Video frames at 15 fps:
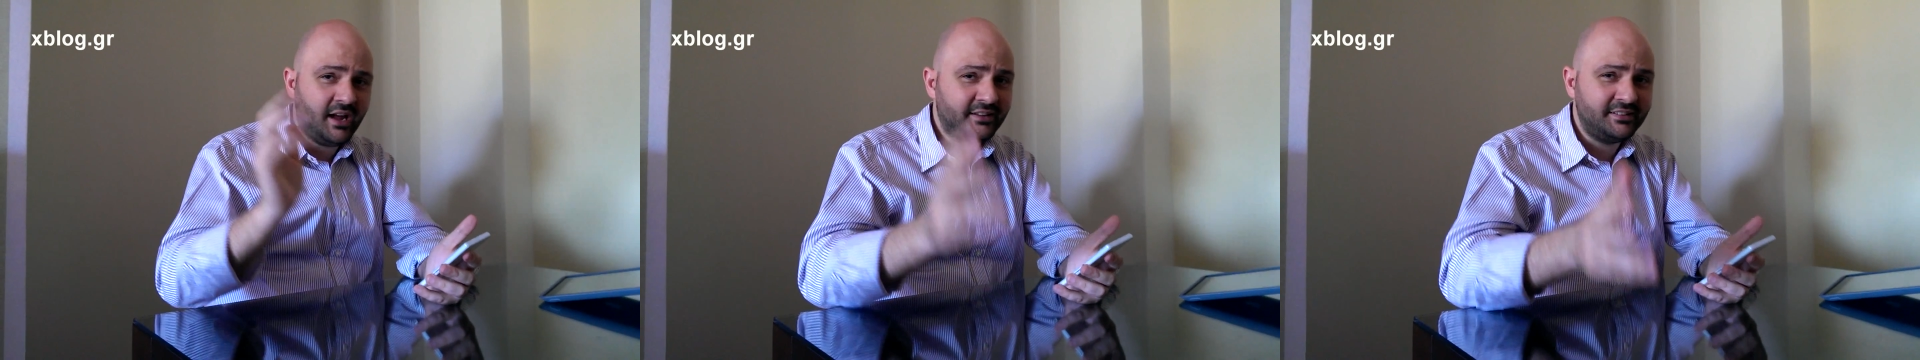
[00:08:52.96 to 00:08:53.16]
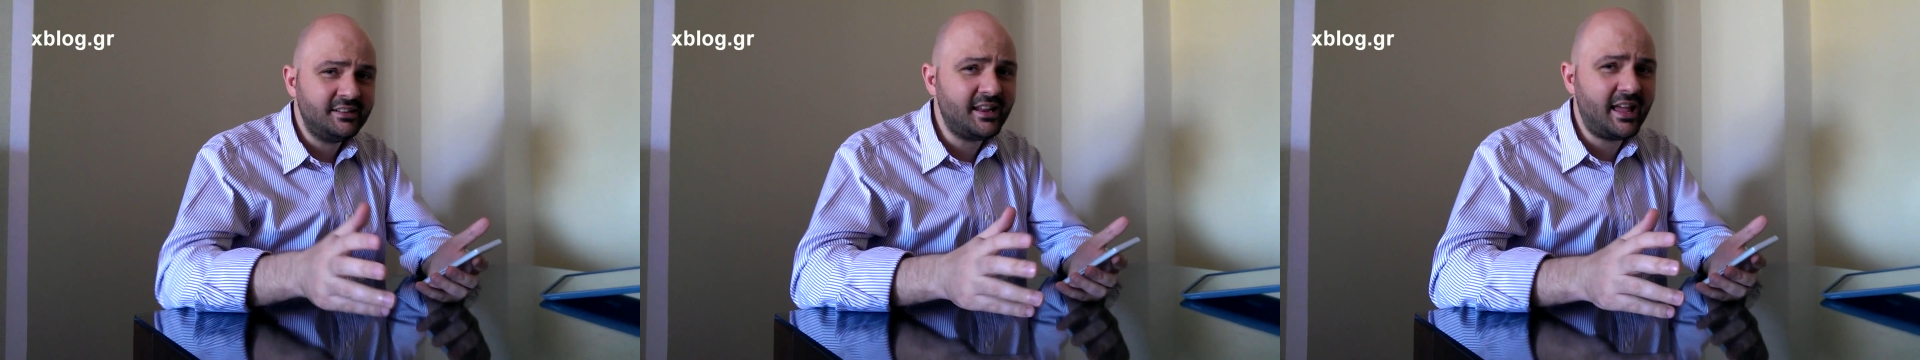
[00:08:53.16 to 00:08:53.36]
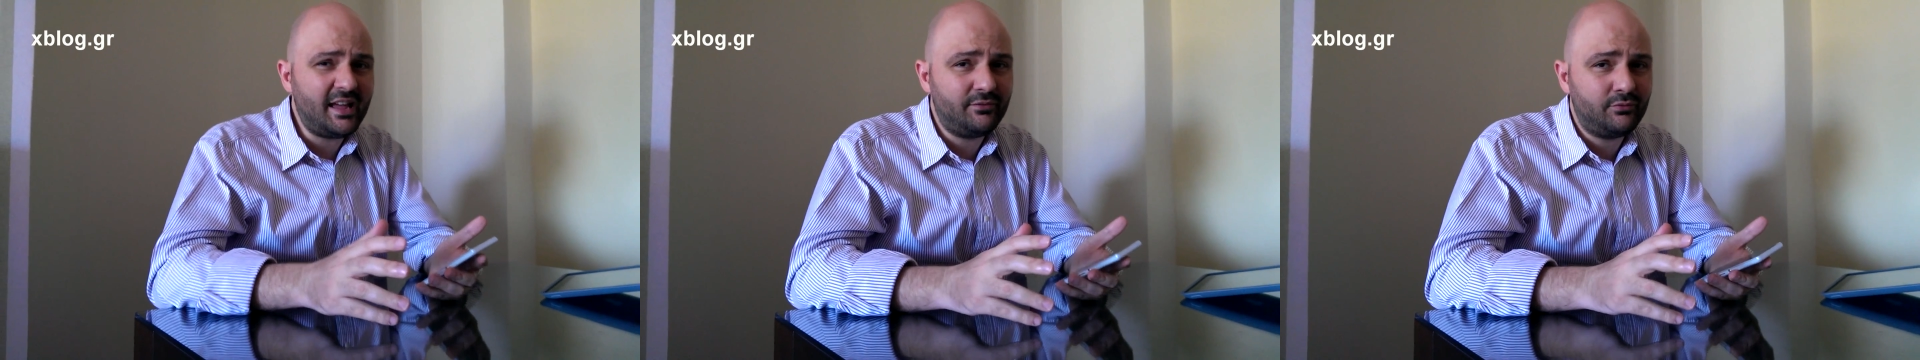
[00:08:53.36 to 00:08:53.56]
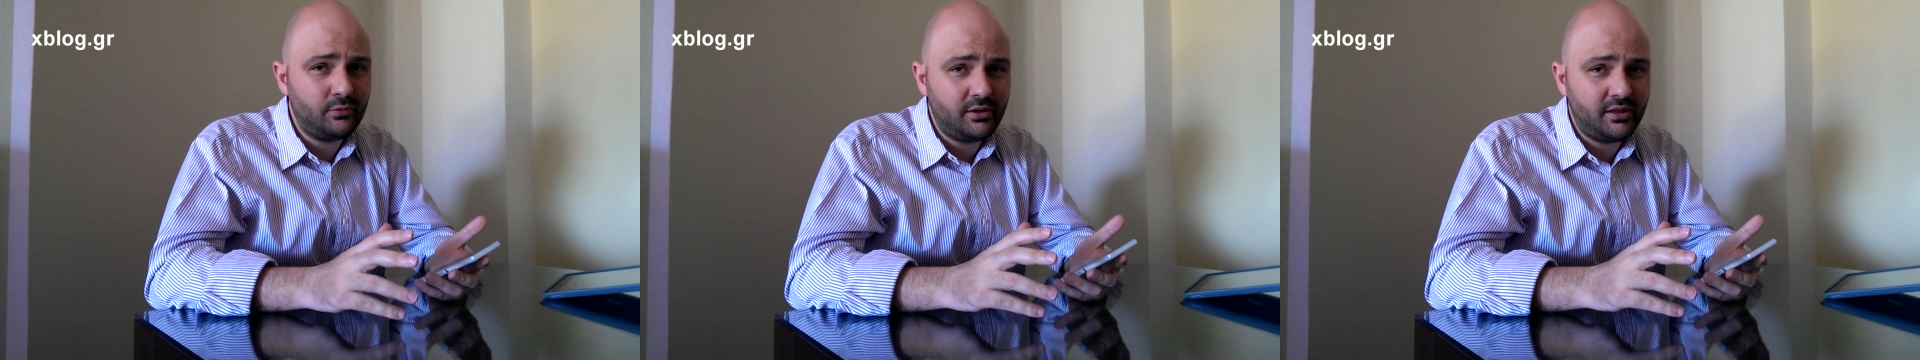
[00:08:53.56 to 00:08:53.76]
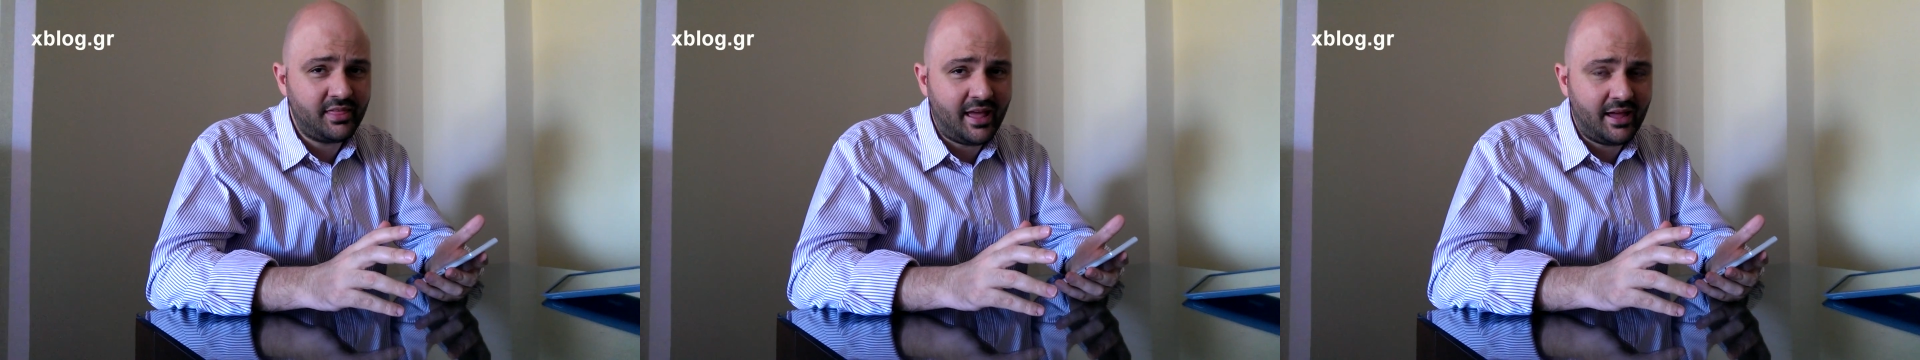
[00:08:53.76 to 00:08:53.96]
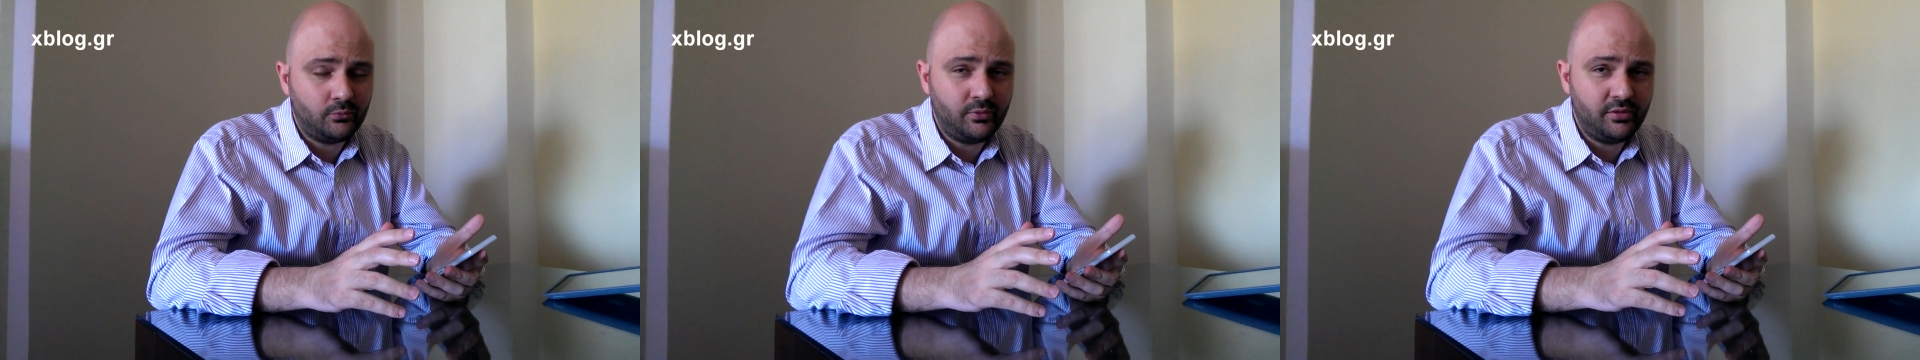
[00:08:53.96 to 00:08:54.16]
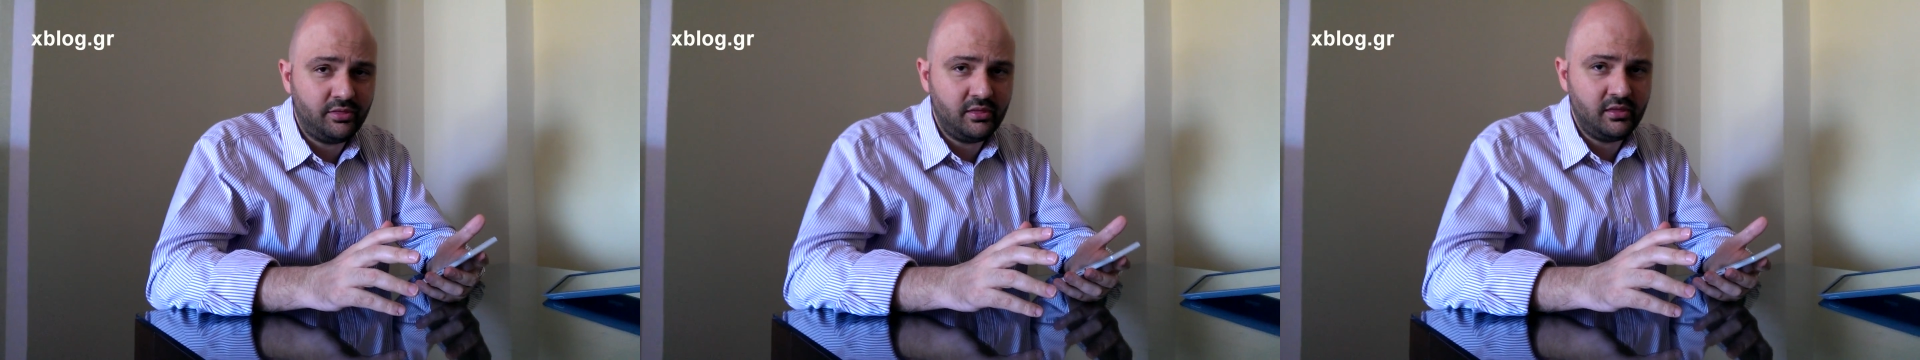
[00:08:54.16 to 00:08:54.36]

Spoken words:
I didn't have that with